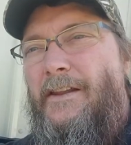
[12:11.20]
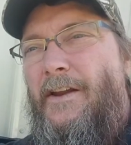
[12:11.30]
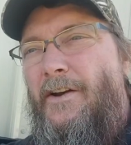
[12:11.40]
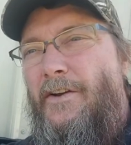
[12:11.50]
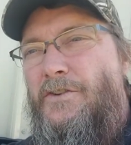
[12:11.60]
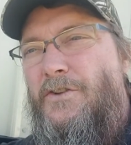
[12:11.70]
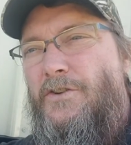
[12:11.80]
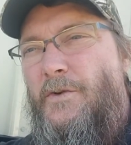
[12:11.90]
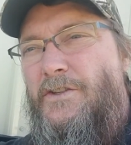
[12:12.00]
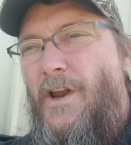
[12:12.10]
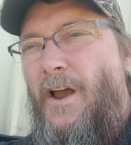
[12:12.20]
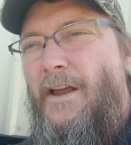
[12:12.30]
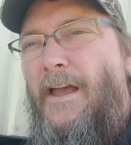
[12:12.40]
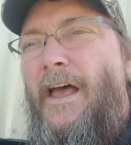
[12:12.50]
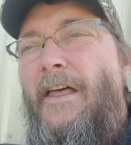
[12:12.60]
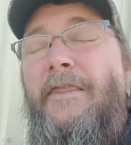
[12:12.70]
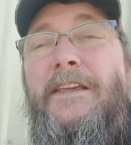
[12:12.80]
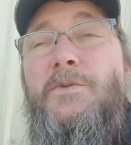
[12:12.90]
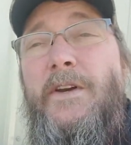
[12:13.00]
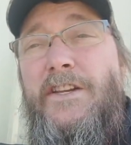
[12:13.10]
in there. There's the twist lock.
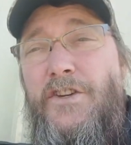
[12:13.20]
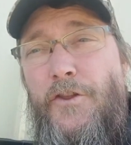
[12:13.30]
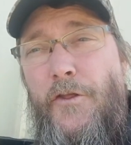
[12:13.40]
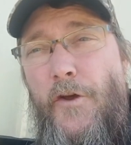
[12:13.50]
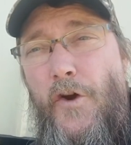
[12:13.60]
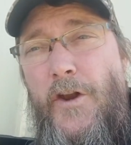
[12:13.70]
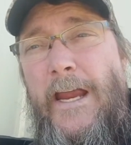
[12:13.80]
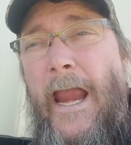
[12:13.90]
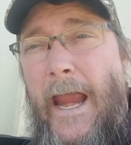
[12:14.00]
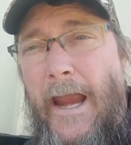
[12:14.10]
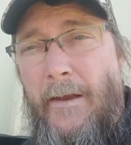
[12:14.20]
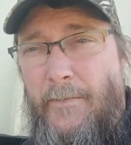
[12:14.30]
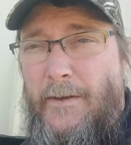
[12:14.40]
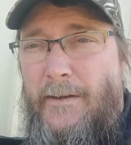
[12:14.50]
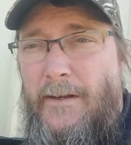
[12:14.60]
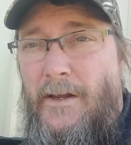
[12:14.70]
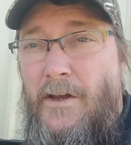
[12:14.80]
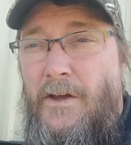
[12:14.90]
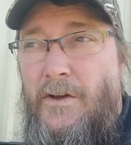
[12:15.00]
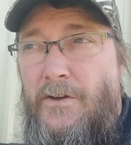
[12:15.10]
This one is a 30 amp.
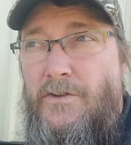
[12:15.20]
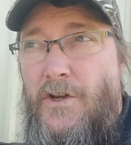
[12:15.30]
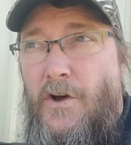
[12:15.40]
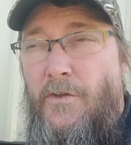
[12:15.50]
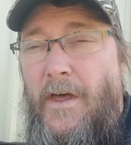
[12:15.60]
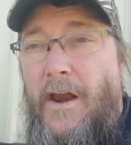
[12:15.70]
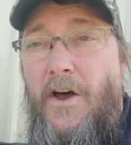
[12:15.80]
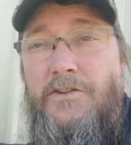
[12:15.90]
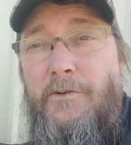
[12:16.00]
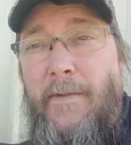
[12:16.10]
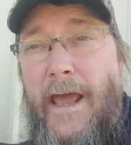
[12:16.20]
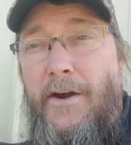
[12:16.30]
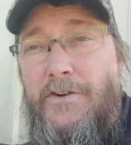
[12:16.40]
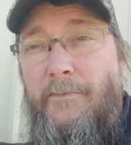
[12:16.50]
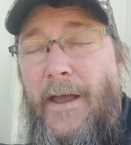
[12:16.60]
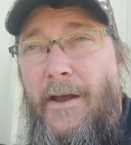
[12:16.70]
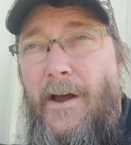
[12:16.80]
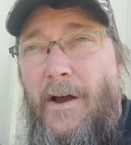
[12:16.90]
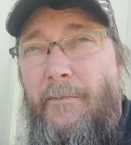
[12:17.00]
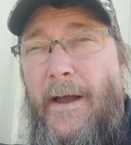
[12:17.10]
So that also matters
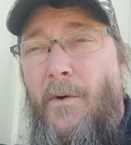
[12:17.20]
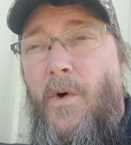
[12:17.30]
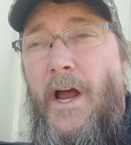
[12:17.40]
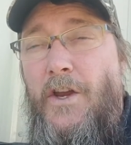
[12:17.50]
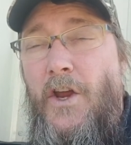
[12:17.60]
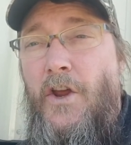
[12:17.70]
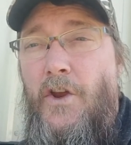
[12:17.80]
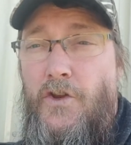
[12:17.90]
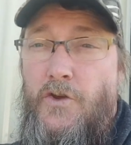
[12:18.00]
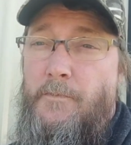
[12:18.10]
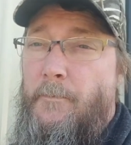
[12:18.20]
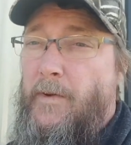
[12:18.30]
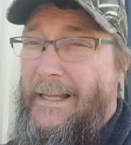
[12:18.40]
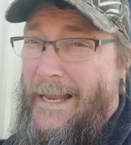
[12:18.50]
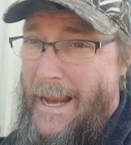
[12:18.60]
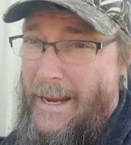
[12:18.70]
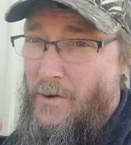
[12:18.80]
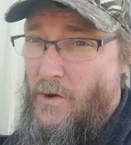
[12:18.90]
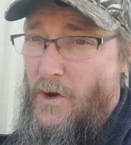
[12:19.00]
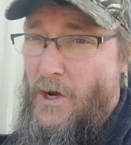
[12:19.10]
about what you plan
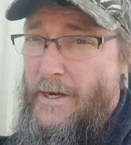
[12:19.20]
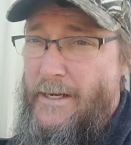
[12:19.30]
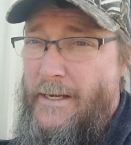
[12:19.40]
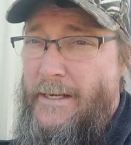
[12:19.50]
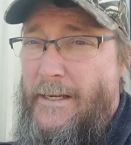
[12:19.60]
on